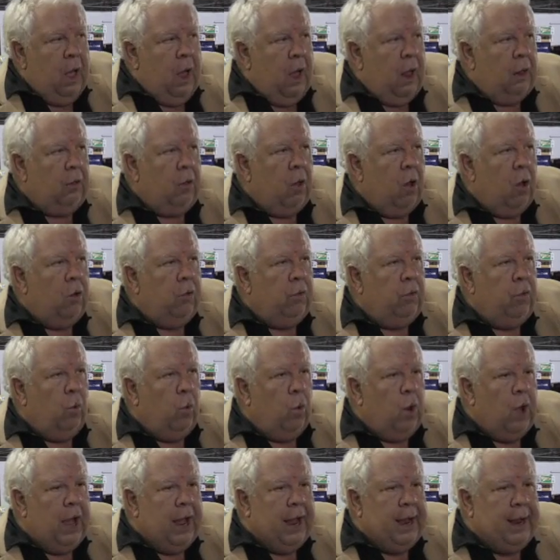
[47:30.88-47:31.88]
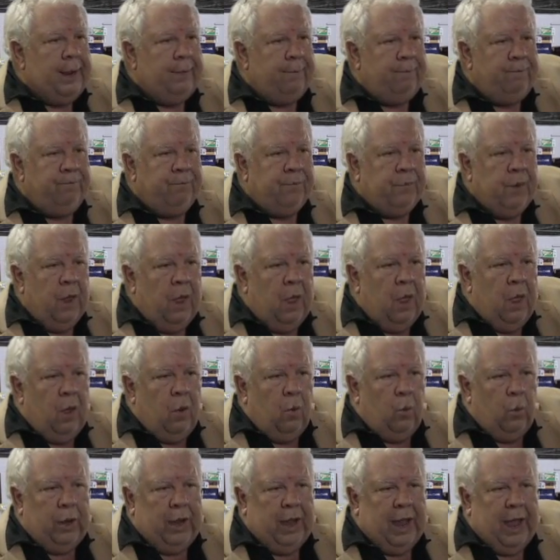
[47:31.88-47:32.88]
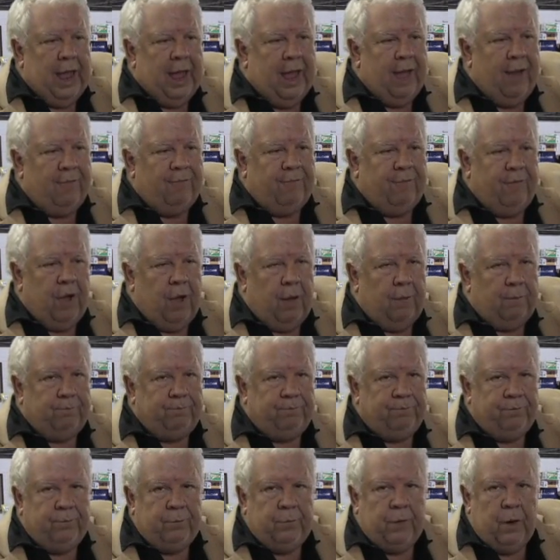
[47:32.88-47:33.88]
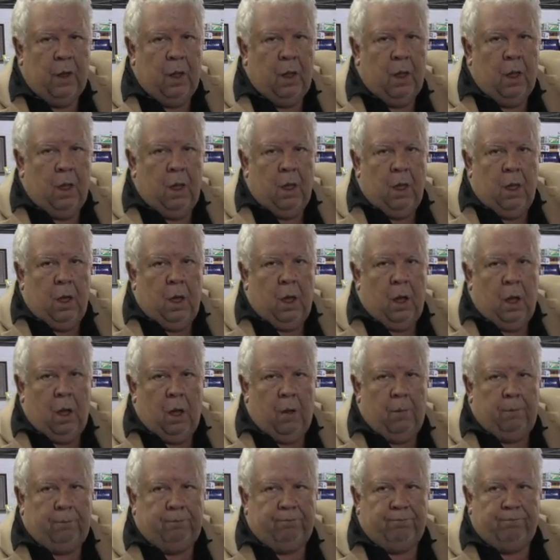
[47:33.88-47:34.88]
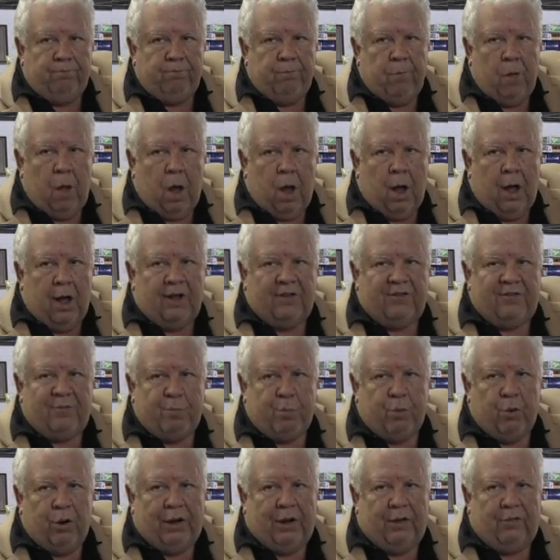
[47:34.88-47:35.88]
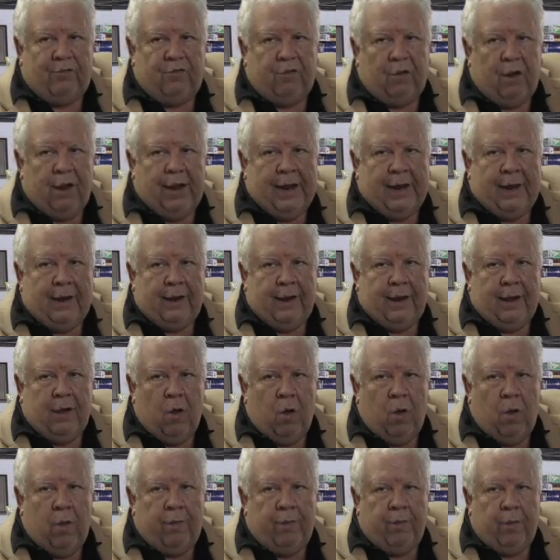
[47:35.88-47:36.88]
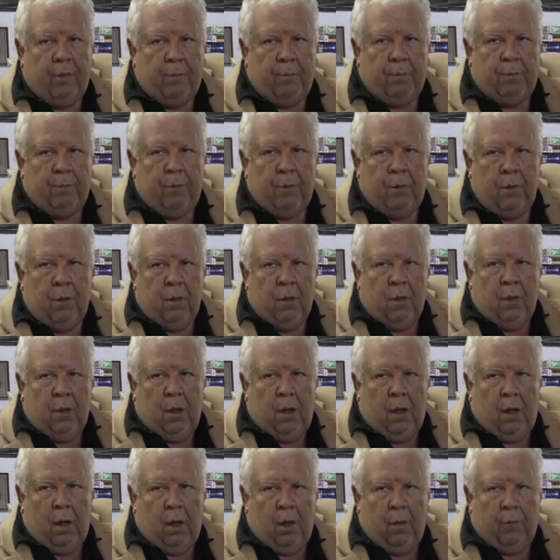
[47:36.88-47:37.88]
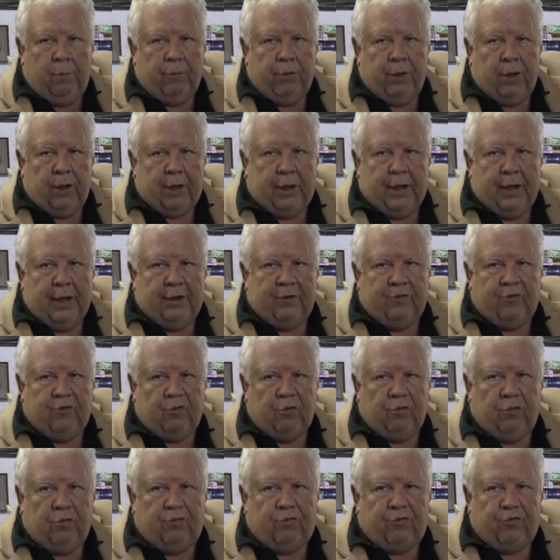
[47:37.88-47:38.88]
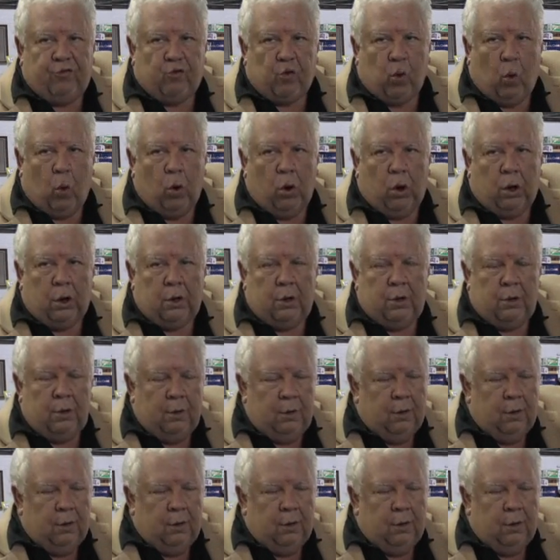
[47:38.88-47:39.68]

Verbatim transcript: Along the way, we have um, um, ospreys landing on them, uh, the occasional stork,